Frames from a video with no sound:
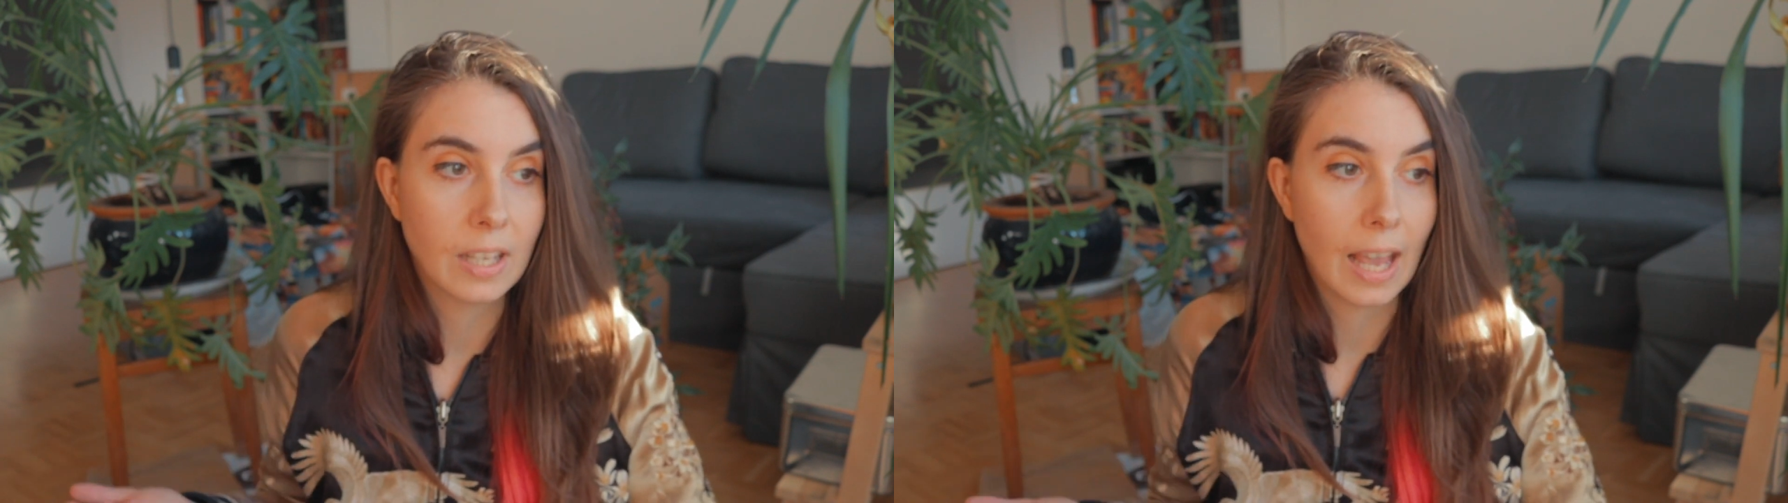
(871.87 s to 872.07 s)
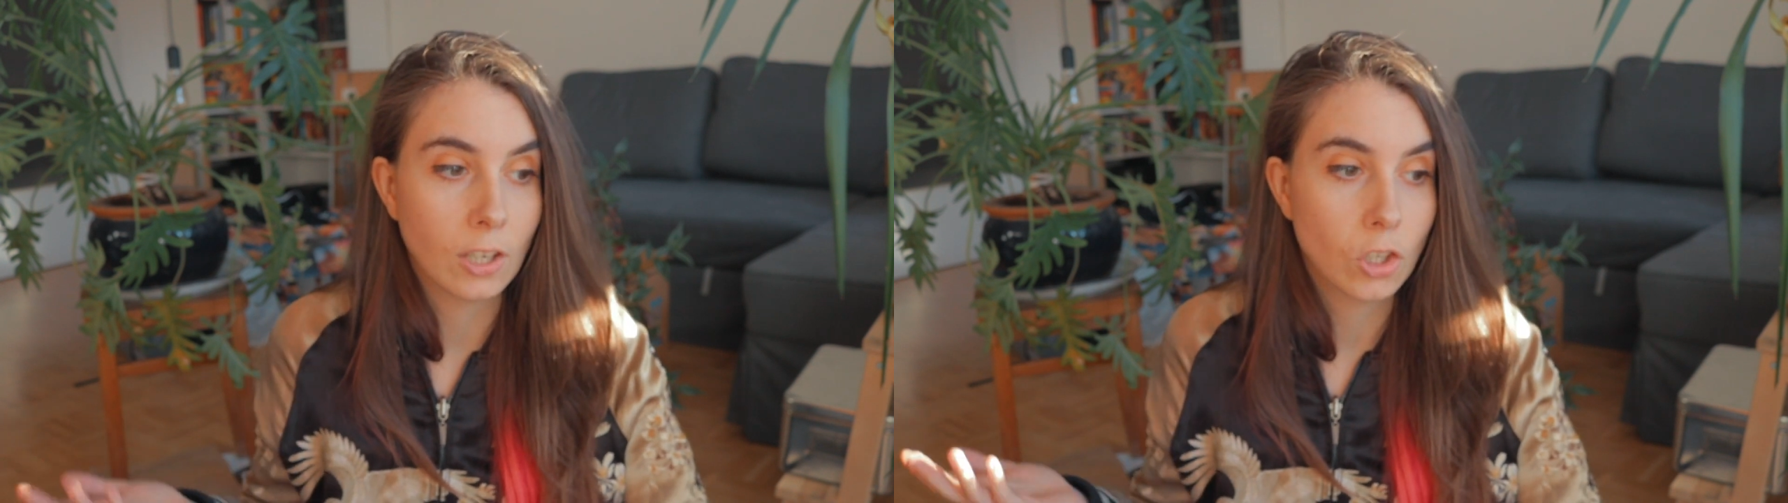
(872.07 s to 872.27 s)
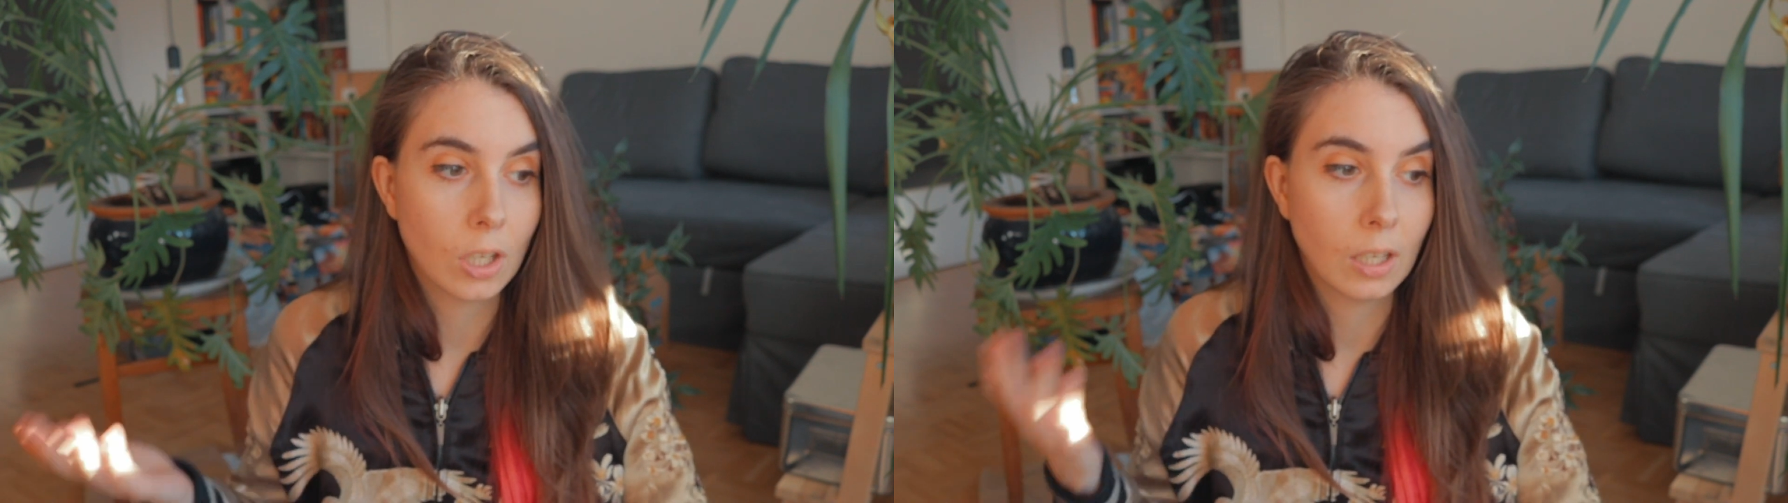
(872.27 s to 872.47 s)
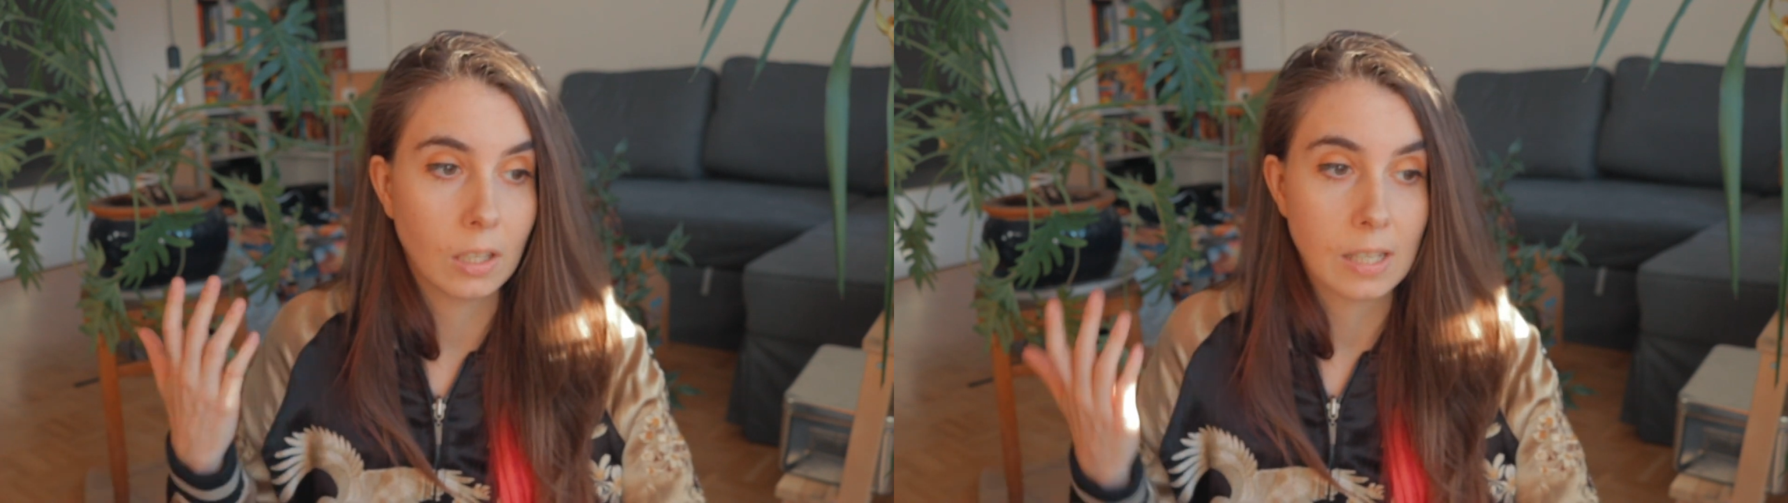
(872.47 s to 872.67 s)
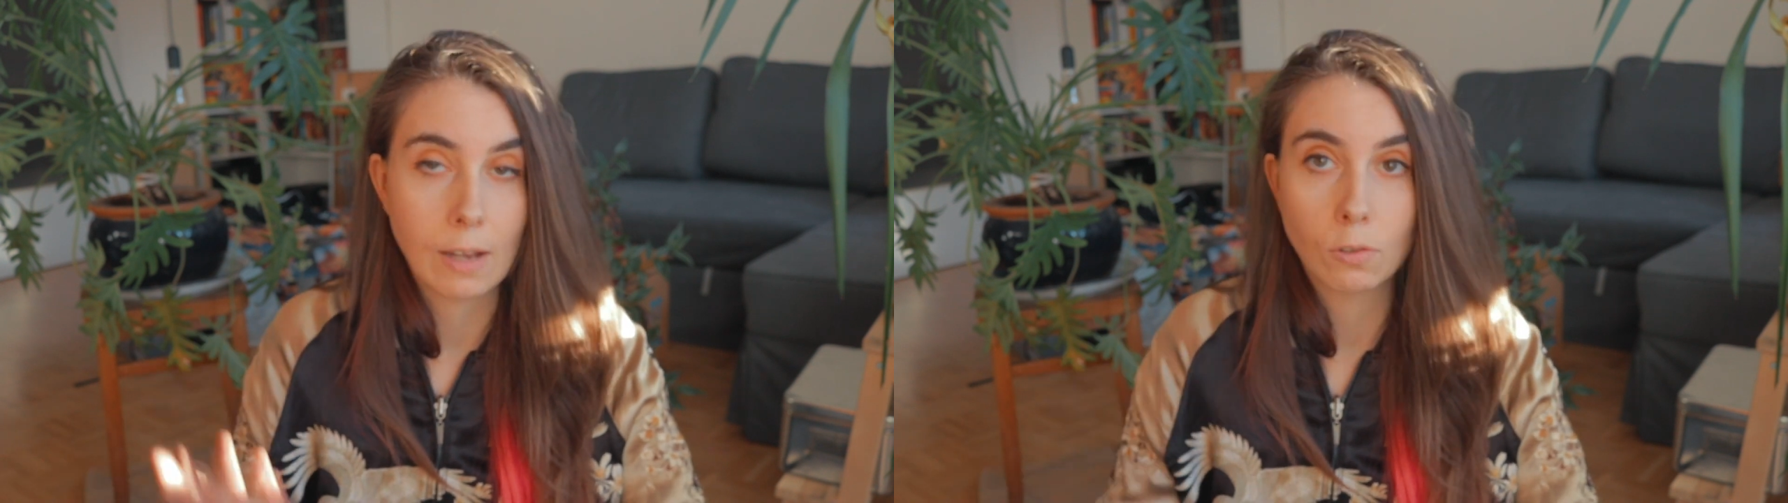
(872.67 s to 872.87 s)
the engine
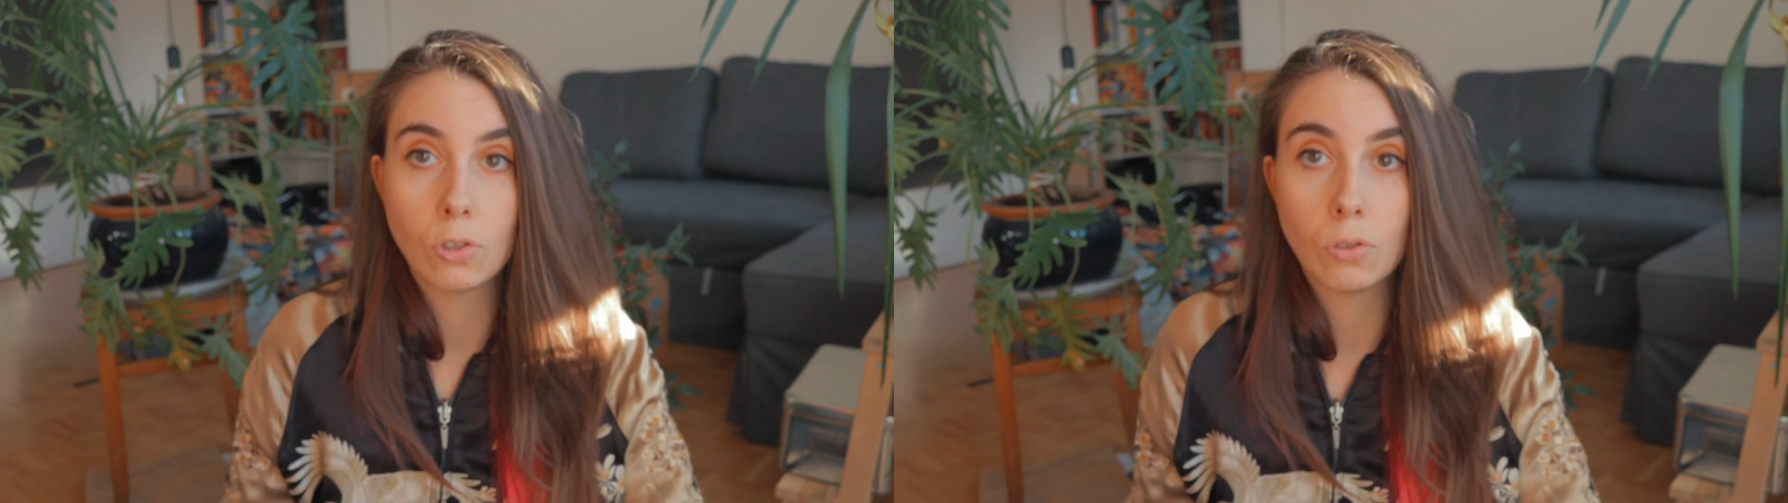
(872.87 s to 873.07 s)
and how to